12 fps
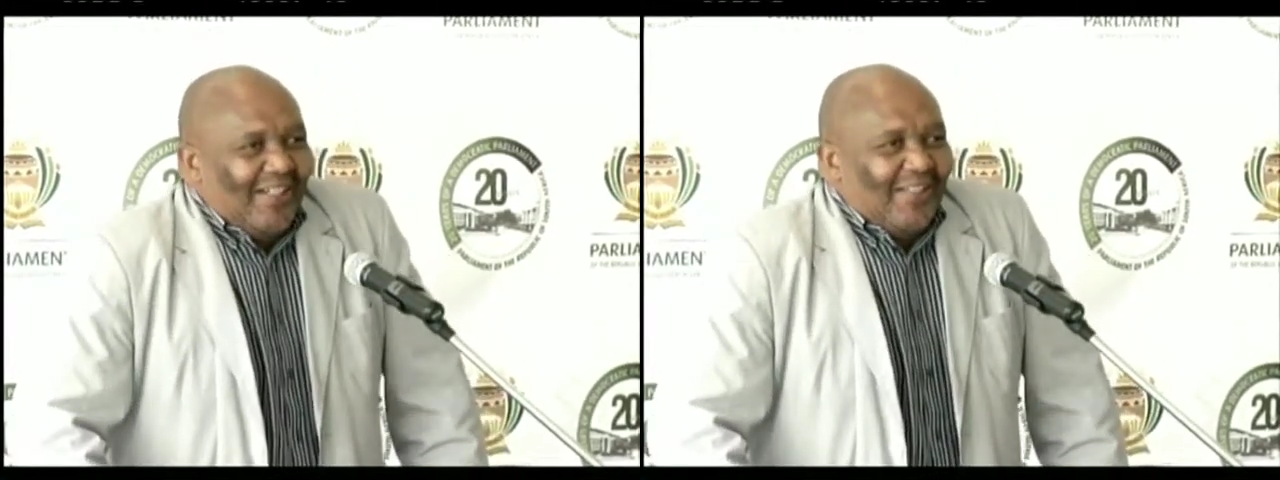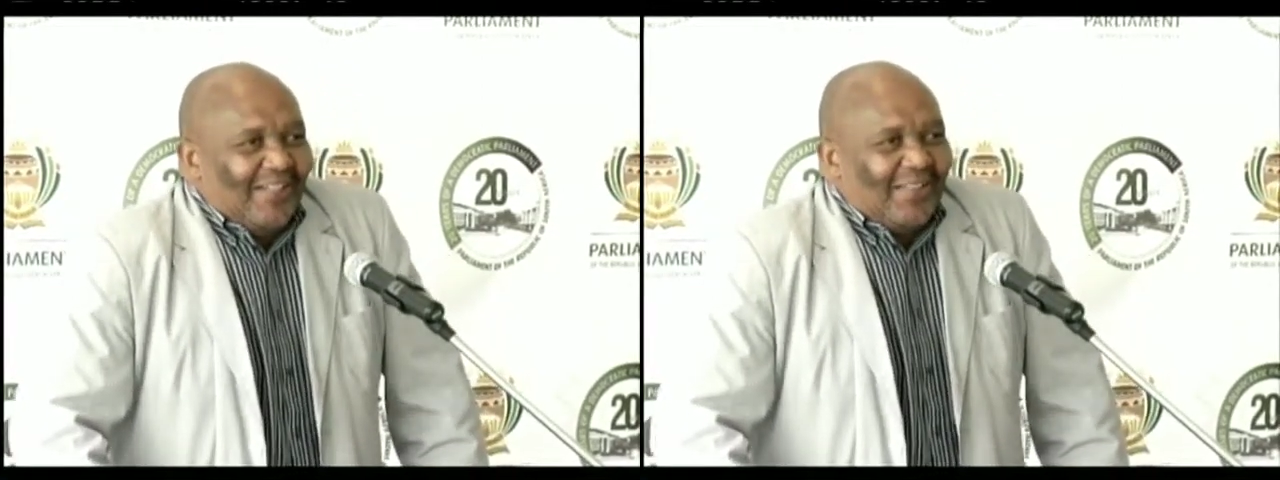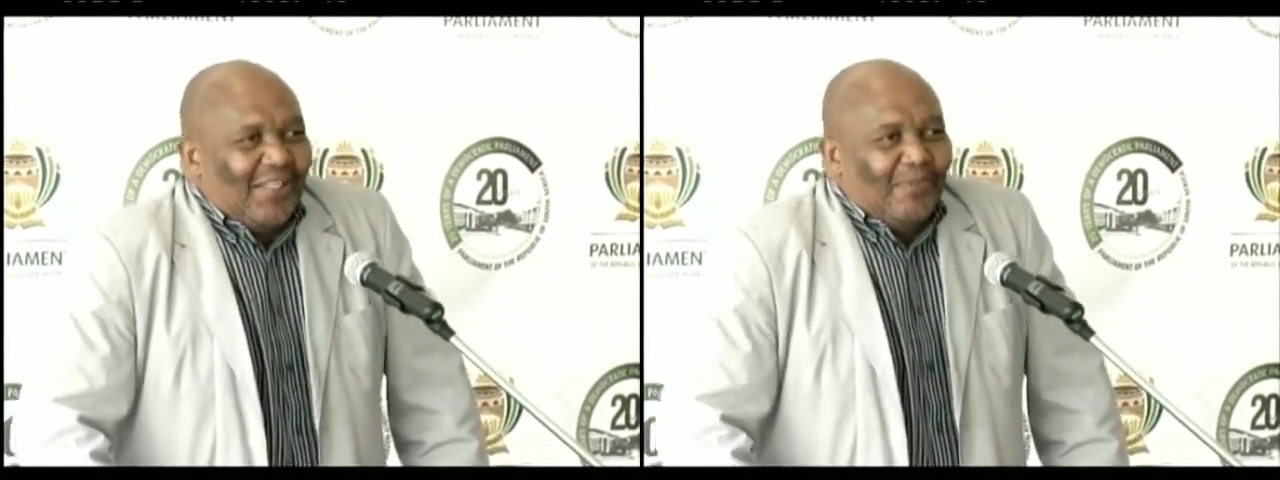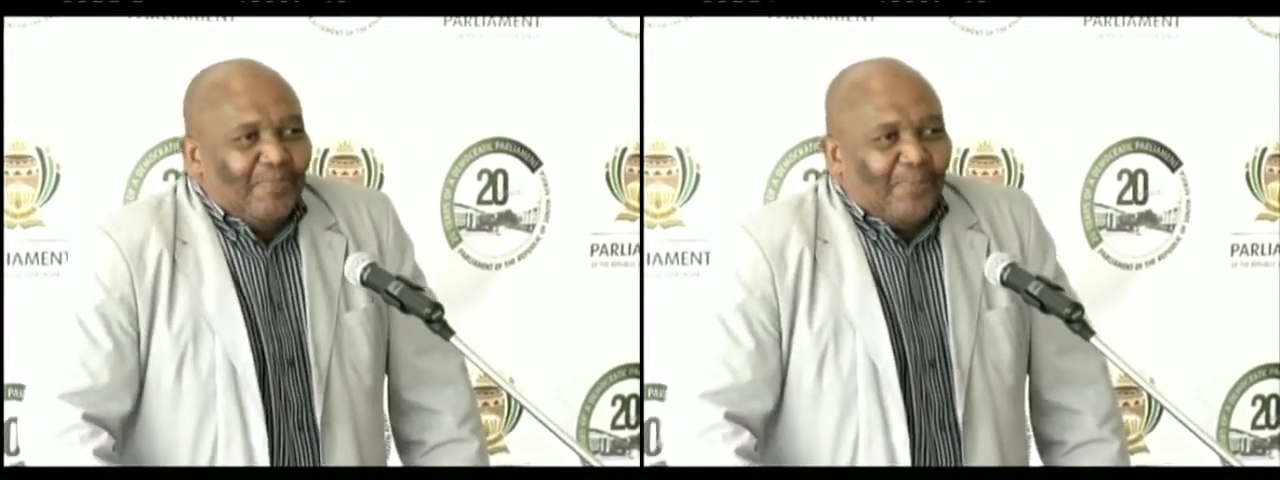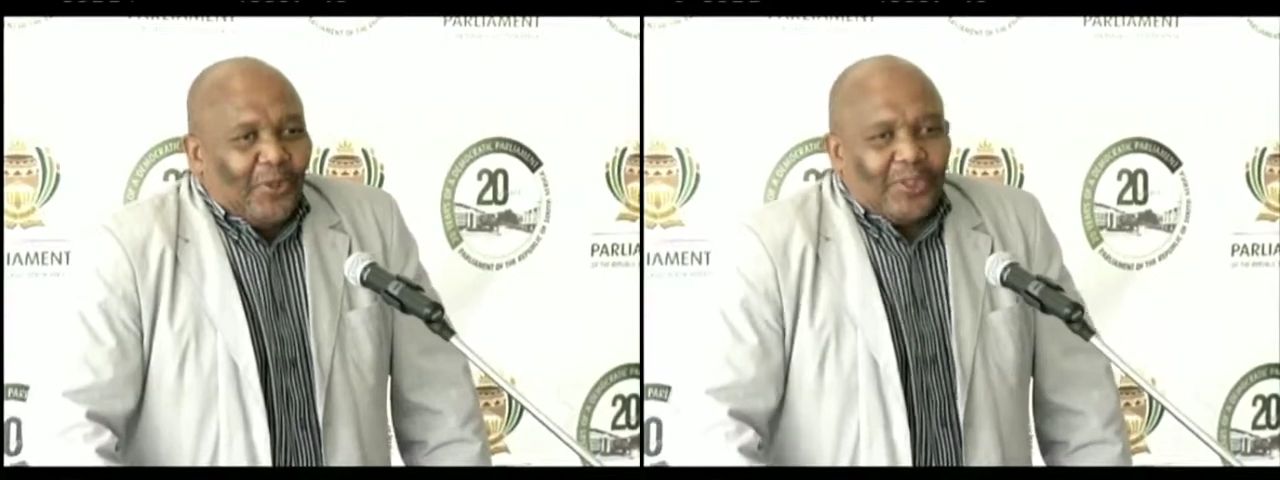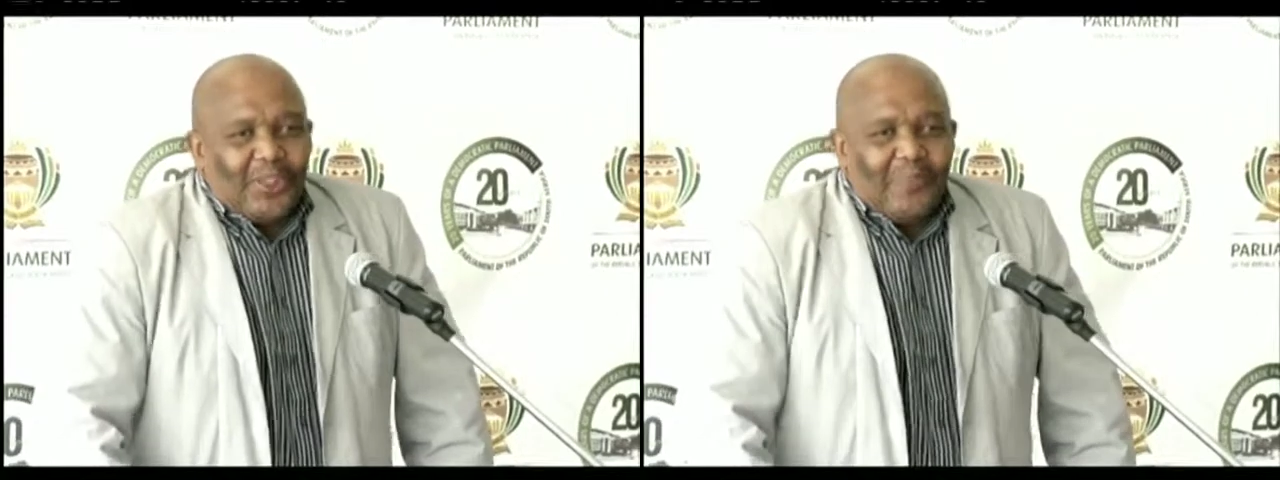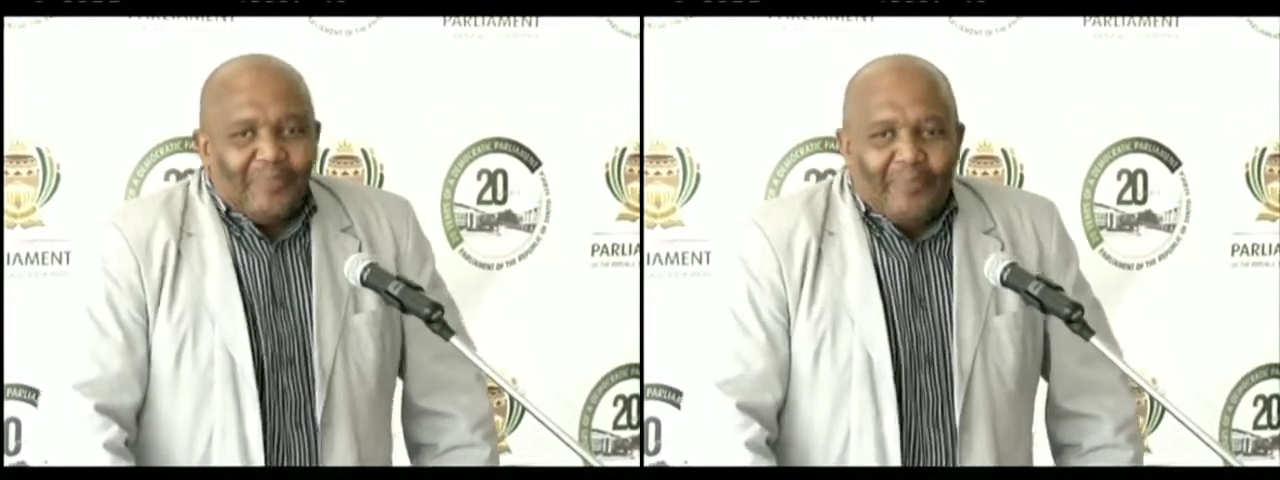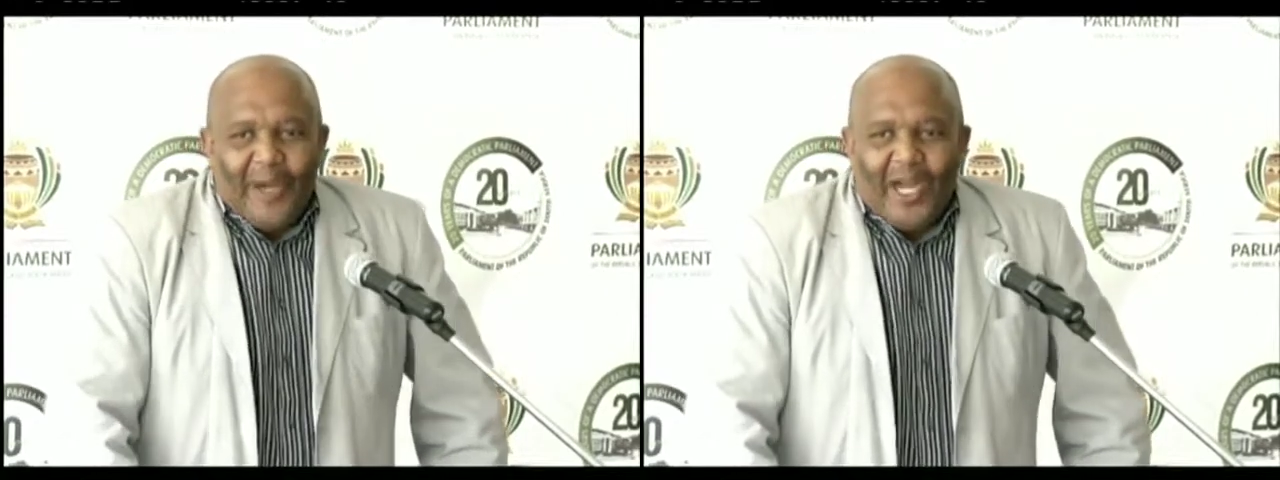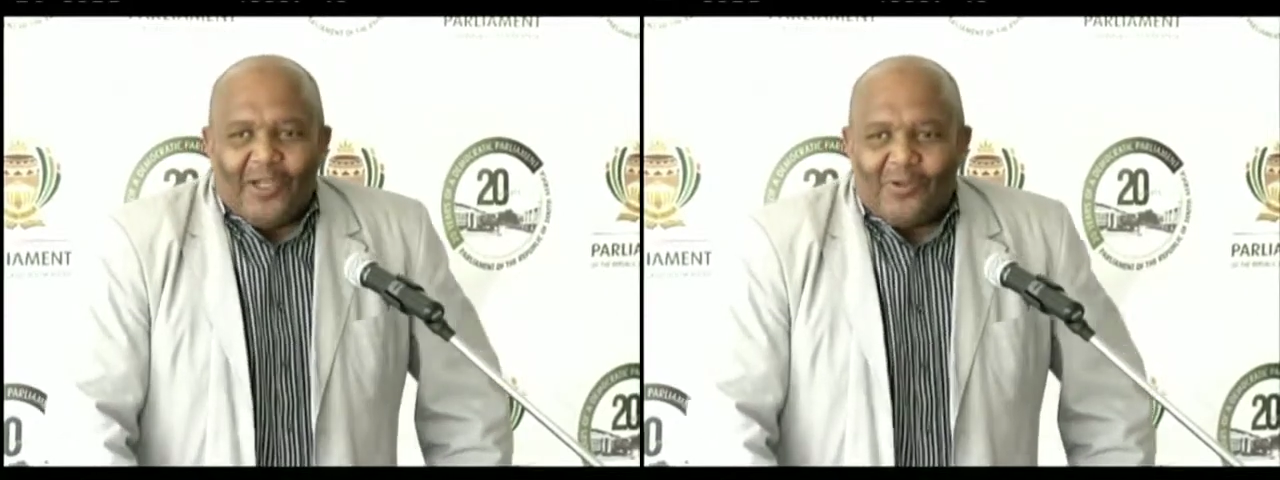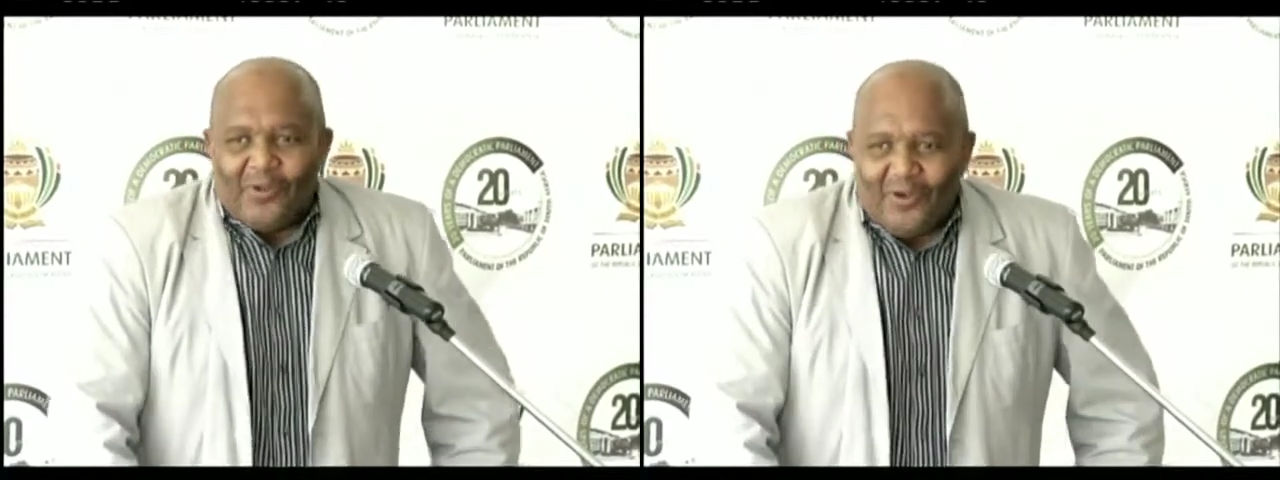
is an important part